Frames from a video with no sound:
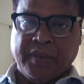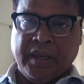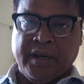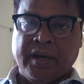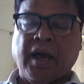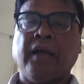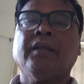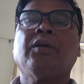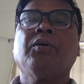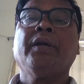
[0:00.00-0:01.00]
in
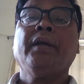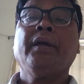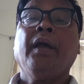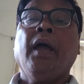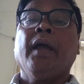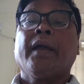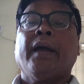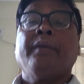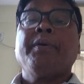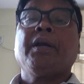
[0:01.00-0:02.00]
other way
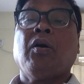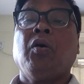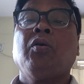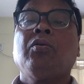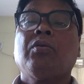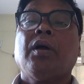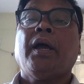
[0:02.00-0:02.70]
can be called